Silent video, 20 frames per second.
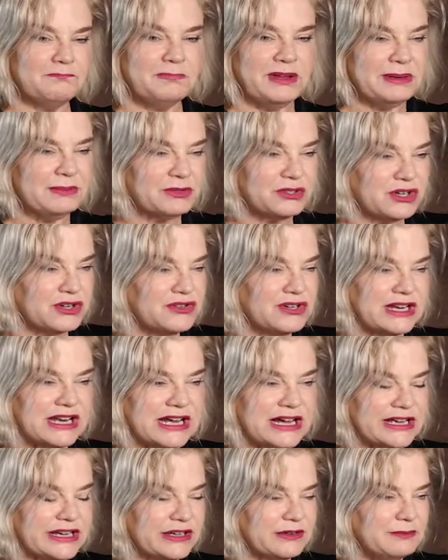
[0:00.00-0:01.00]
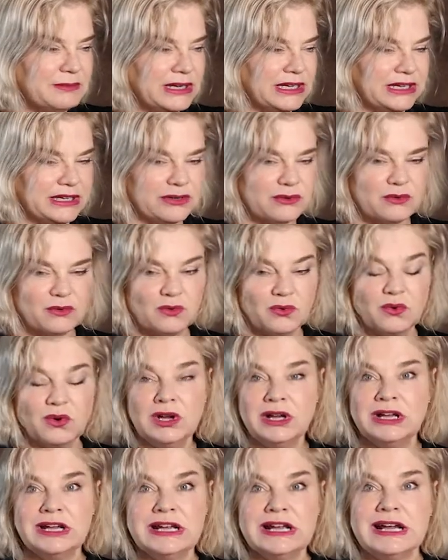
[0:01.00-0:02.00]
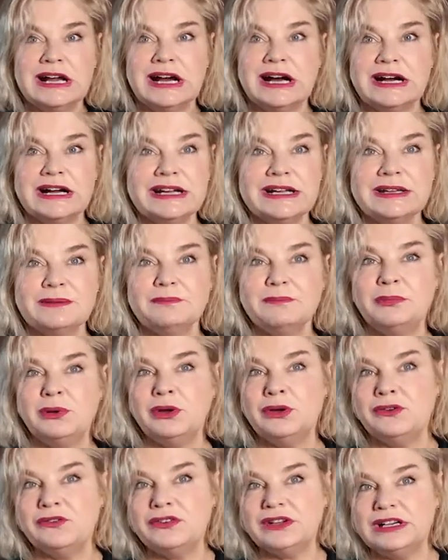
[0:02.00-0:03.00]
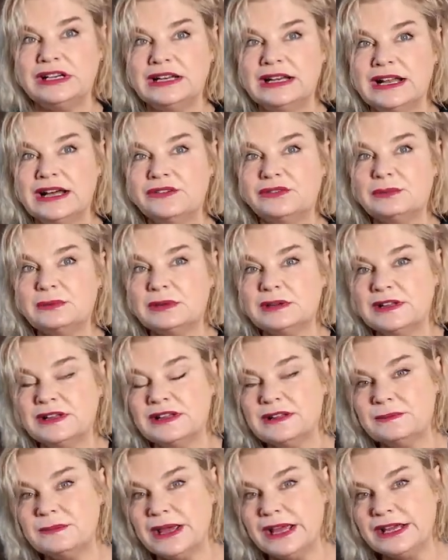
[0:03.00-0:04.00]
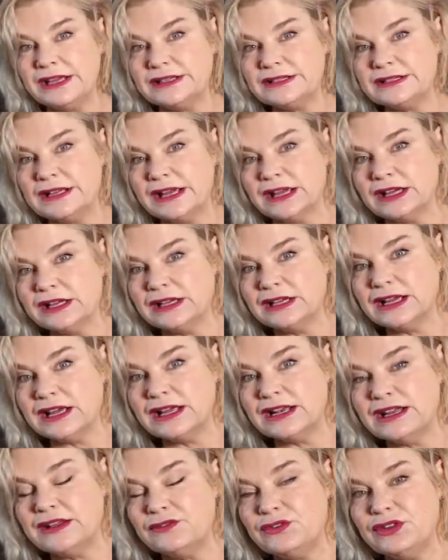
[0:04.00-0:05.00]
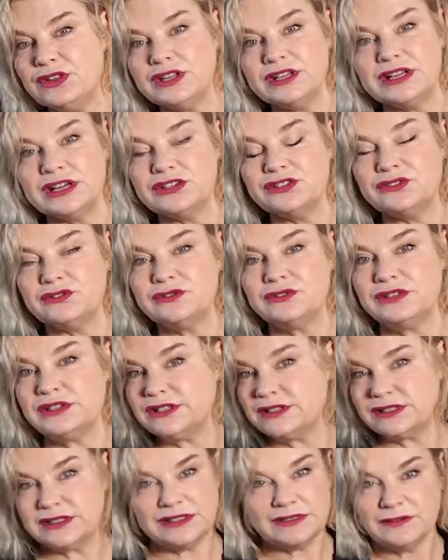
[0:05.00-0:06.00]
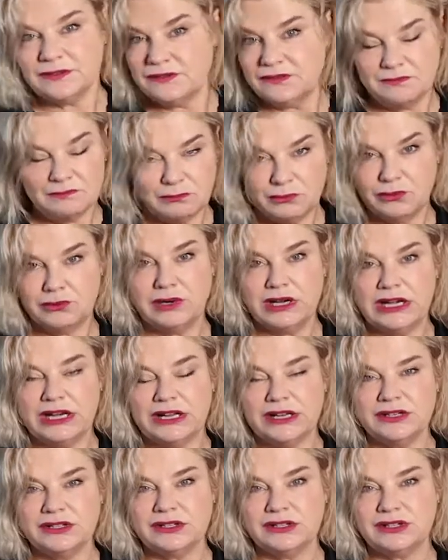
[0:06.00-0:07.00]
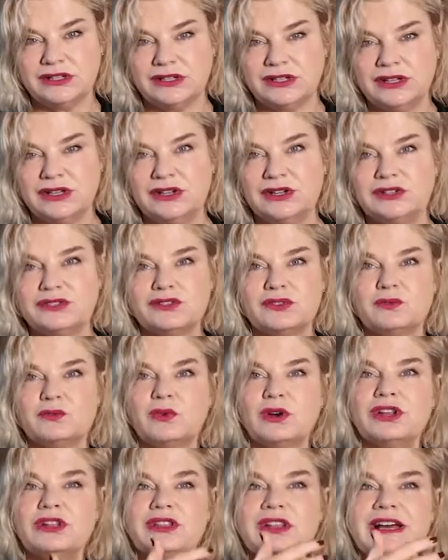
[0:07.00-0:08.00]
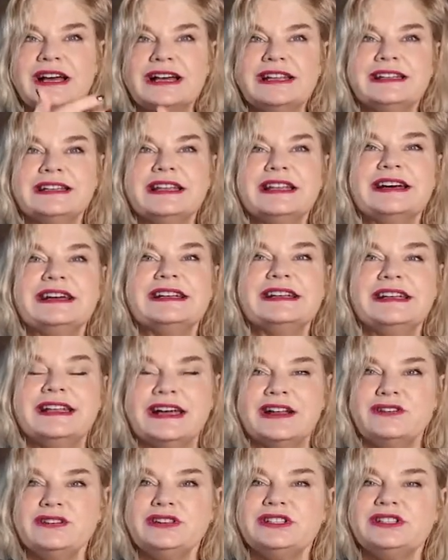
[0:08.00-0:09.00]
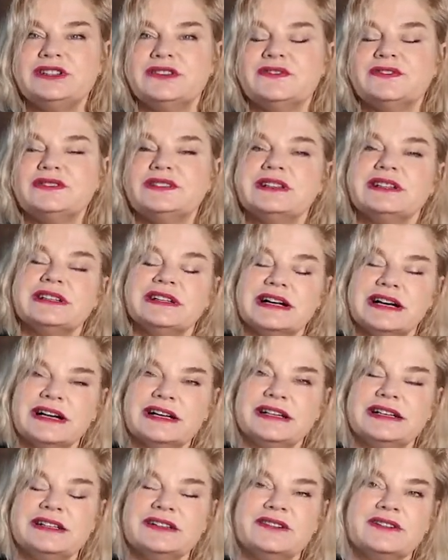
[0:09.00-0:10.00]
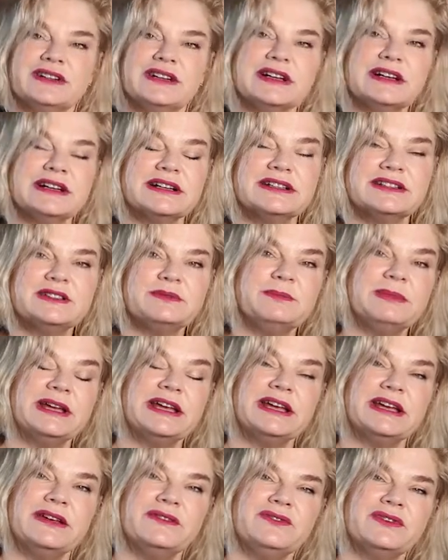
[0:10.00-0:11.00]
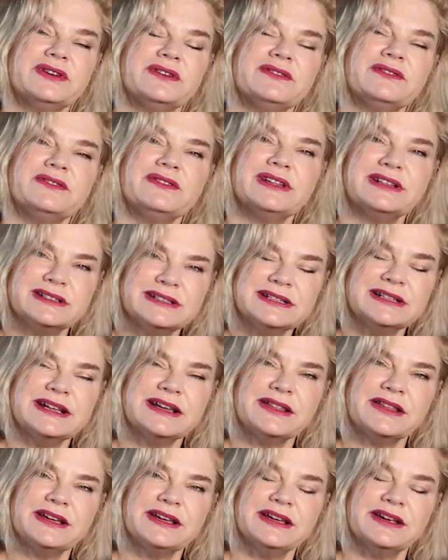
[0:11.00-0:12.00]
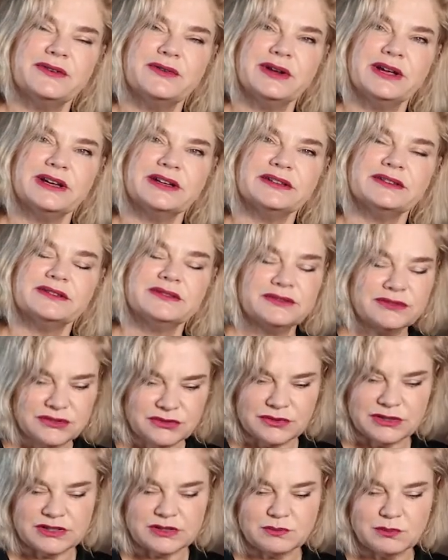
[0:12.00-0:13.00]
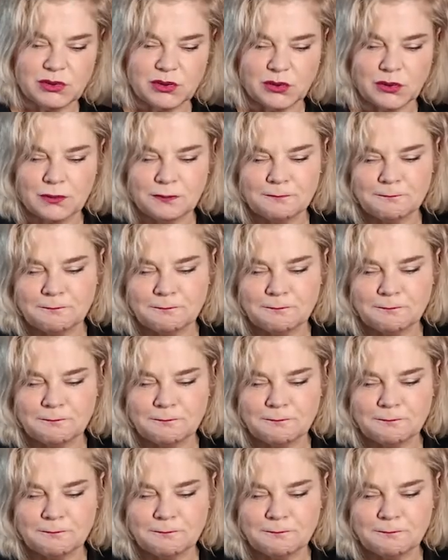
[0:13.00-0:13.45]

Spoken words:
people don't like me, or I am perfectly lovable and amazing and everything I do is brilliant. So what are the underlying narratives that guide the client's behavior? That's another area to explore.